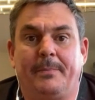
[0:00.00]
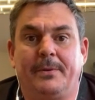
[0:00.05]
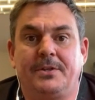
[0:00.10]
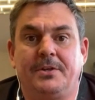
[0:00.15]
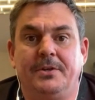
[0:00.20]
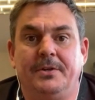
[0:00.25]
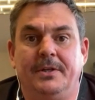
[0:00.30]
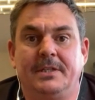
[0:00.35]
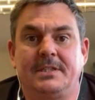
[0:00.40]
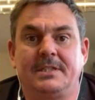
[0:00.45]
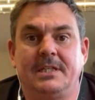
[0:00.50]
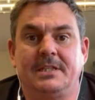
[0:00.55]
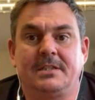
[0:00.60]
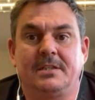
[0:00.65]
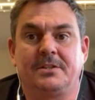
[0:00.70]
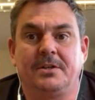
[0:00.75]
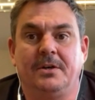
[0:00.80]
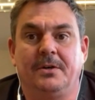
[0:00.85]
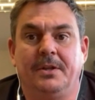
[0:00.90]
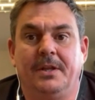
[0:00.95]
opportunity to
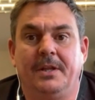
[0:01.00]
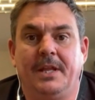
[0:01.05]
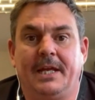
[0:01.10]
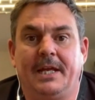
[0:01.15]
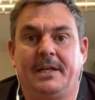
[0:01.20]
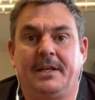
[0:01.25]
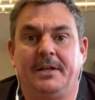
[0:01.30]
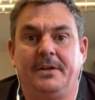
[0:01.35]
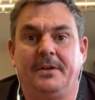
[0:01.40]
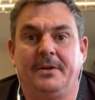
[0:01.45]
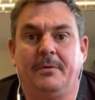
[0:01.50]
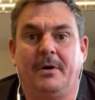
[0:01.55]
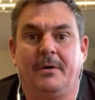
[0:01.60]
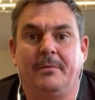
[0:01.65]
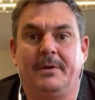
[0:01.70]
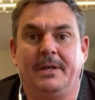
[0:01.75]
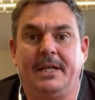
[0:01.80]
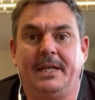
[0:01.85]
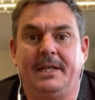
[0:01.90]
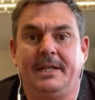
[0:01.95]
show that they can do what
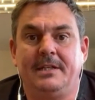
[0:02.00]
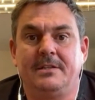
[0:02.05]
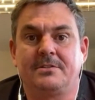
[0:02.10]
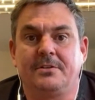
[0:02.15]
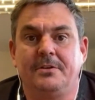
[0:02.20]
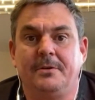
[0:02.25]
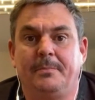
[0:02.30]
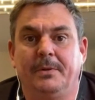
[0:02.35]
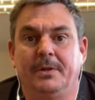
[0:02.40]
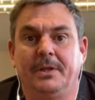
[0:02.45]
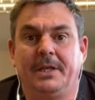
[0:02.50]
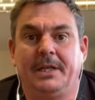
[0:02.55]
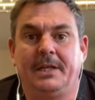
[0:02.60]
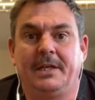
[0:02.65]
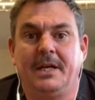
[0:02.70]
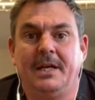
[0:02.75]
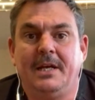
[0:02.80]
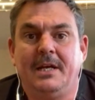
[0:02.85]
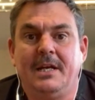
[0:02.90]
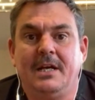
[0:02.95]
we need in Super
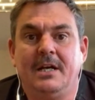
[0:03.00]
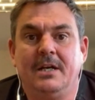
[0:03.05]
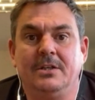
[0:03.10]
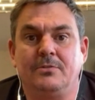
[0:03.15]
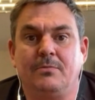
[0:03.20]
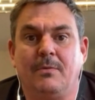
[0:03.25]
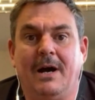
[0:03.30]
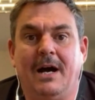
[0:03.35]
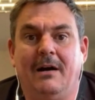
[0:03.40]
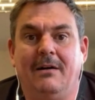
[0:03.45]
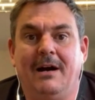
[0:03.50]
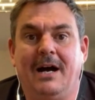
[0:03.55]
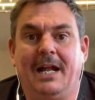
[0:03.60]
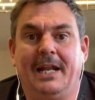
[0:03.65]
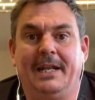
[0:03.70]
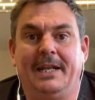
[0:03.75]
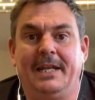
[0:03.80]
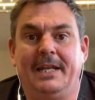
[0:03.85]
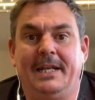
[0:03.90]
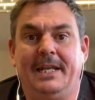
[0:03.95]
League as well
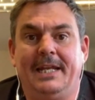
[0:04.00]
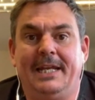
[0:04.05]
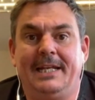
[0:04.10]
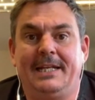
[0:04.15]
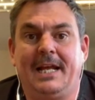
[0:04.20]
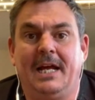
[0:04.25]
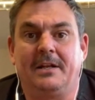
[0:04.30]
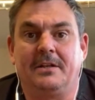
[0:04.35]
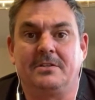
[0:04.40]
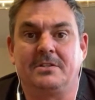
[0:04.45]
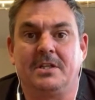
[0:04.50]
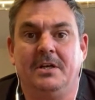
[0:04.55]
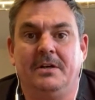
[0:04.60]
and indeed get us